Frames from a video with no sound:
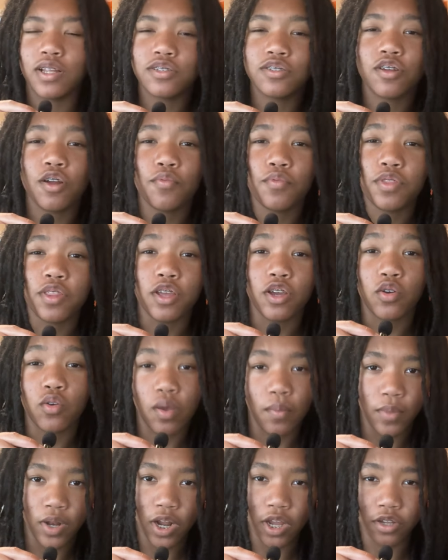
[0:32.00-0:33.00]
Let's start with the
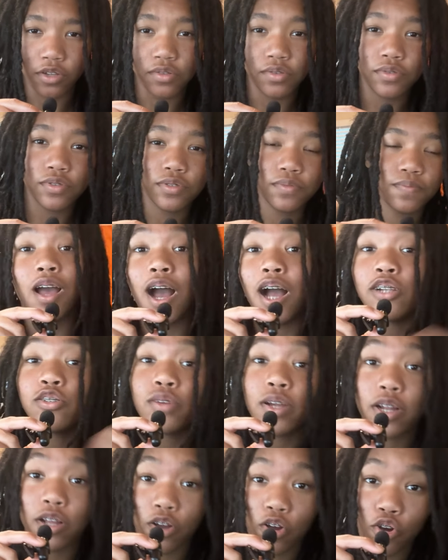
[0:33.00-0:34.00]
equipment I use. I
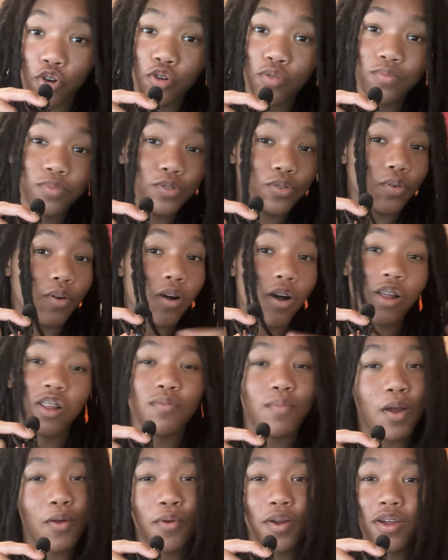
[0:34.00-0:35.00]
train at home, so all
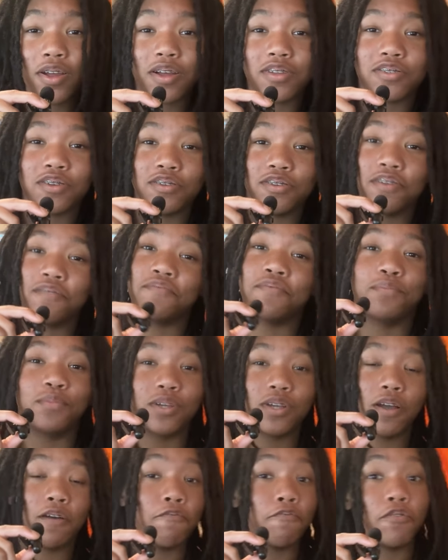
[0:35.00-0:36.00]
of my workouts are done from
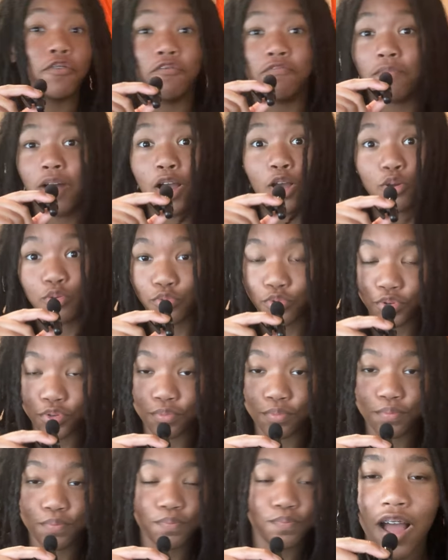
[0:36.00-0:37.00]
the comfort of my own
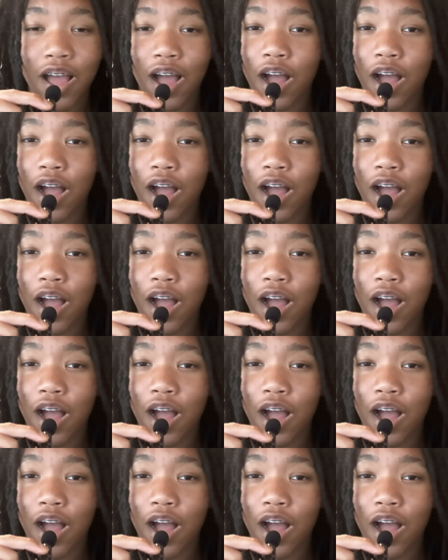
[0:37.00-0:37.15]
room.